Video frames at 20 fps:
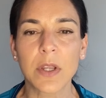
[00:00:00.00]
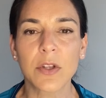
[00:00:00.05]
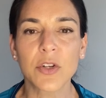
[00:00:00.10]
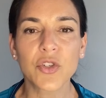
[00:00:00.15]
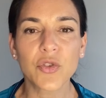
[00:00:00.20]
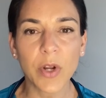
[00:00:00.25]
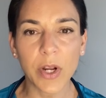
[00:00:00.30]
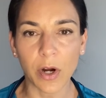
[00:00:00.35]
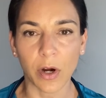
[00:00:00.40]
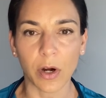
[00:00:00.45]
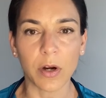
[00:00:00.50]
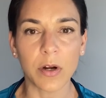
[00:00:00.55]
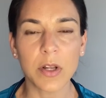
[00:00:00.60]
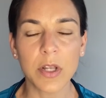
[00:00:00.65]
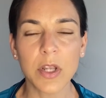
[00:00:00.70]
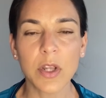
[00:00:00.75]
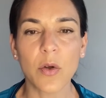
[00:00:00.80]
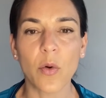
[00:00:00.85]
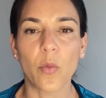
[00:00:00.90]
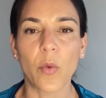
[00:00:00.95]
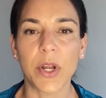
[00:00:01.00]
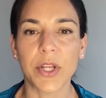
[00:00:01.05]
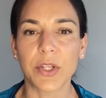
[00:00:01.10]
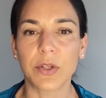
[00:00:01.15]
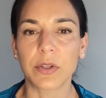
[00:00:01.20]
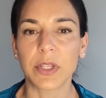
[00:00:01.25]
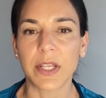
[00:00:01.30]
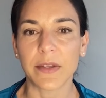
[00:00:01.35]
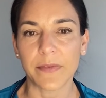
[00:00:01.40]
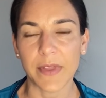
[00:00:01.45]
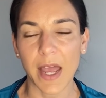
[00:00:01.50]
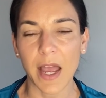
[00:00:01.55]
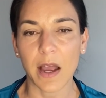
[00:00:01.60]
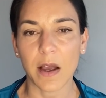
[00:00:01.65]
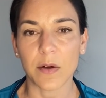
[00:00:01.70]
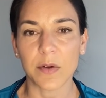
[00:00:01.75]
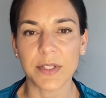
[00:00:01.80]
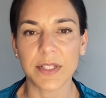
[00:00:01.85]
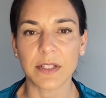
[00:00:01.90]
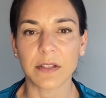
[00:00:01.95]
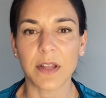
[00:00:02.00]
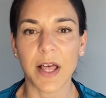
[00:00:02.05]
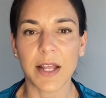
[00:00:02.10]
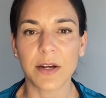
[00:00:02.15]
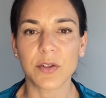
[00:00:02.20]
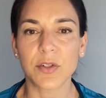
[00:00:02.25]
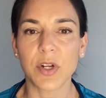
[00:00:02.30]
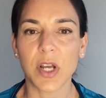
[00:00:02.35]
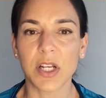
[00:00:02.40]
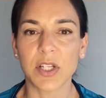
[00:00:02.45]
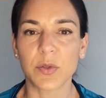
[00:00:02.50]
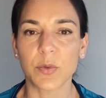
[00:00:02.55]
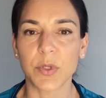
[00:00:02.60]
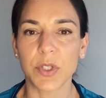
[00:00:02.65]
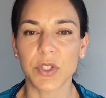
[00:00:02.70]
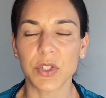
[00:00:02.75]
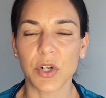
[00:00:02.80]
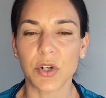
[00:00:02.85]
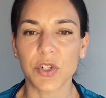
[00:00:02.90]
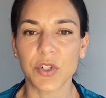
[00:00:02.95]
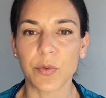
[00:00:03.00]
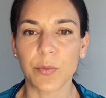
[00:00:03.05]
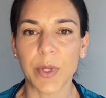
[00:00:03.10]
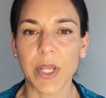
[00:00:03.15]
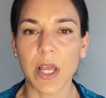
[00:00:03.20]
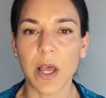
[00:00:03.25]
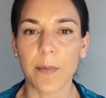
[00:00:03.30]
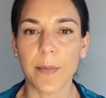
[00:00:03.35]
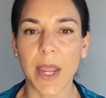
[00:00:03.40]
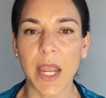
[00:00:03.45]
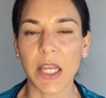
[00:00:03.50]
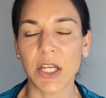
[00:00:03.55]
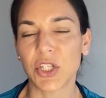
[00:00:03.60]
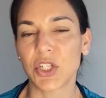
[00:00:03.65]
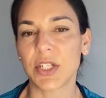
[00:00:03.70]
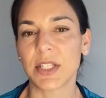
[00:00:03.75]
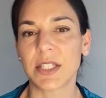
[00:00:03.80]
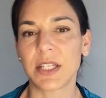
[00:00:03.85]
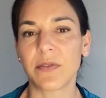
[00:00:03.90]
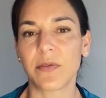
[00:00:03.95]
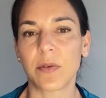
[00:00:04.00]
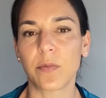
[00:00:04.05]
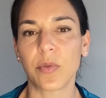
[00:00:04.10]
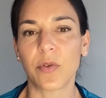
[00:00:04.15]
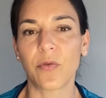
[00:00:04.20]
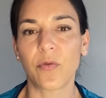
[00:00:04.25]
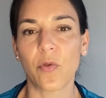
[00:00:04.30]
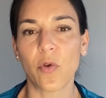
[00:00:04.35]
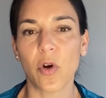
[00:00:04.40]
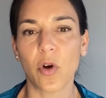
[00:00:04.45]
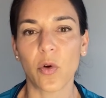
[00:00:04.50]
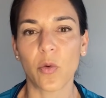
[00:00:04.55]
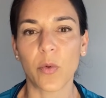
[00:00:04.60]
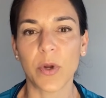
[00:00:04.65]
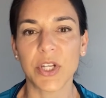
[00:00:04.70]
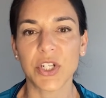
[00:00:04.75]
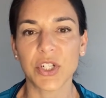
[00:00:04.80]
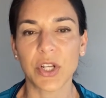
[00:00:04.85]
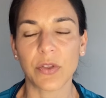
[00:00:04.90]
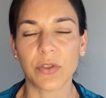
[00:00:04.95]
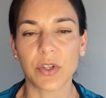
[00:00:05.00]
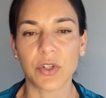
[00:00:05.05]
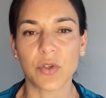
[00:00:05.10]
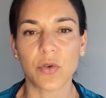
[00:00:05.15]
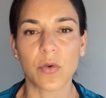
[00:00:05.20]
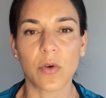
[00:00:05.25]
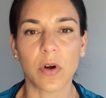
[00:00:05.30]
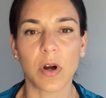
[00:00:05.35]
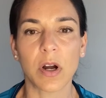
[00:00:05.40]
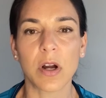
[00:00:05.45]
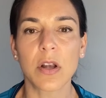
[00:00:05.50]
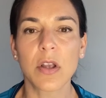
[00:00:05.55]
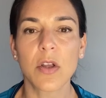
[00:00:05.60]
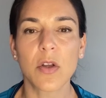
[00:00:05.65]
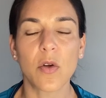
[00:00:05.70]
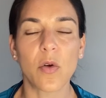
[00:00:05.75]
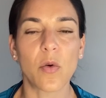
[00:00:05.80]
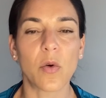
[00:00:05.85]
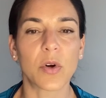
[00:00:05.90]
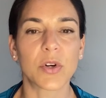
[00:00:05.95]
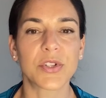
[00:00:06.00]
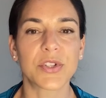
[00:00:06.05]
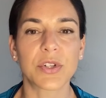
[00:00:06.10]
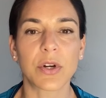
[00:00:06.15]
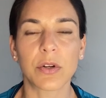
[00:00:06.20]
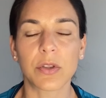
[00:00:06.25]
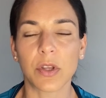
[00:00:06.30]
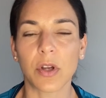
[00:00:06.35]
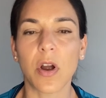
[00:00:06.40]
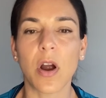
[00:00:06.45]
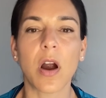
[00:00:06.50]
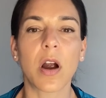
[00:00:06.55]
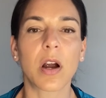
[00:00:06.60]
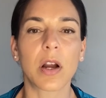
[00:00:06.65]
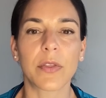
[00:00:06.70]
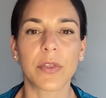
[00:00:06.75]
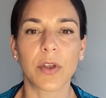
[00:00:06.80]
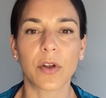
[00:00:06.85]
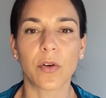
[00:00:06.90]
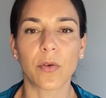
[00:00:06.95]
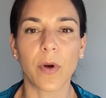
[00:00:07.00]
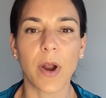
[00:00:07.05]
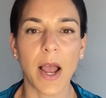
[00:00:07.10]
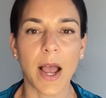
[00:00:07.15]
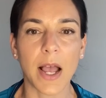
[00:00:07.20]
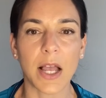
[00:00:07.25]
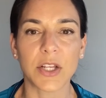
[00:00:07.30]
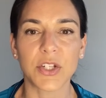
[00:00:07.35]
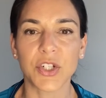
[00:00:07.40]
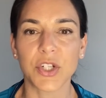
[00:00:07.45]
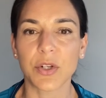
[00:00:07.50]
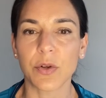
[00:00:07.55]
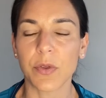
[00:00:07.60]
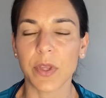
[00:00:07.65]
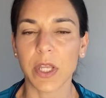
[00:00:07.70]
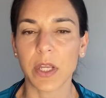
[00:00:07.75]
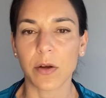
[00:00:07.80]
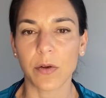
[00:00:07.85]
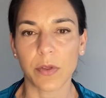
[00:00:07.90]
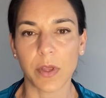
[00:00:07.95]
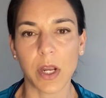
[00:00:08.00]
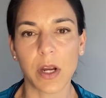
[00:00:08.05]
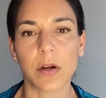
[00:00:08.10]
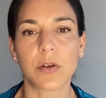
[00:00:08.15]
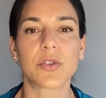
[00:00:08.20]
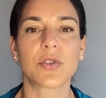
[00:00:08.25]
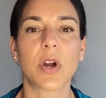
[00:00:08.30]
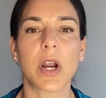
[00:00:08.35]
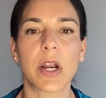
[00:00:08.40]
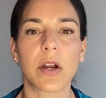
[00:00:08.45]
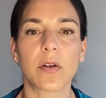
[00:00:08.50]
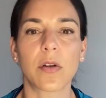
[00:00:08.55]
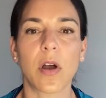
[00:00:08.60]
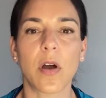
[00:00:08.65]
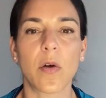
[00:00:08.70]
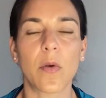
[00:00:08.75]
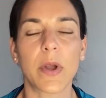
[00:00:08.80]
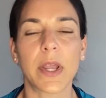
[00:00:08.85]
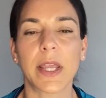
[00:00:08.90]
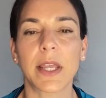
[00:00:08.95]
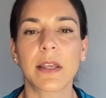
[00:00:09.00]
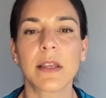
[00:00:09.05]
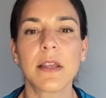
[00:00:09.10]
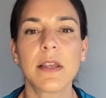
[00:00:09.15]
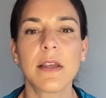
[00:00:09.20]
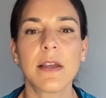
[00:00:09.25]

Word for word: trigger when you leave the house. A lot of dogs will start to become anxious even before we shut the door or start the car in the garage. You know, they hear the hairdryer going,